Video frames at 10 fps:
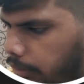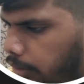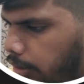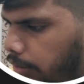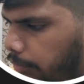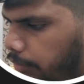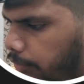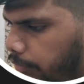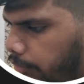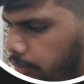let me
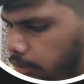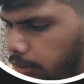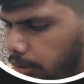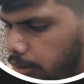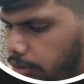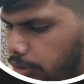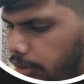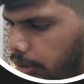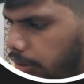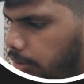once again
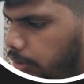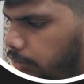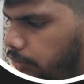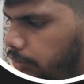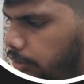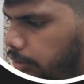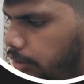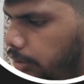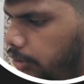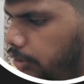check this.
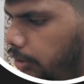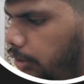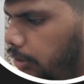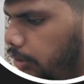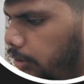23 start,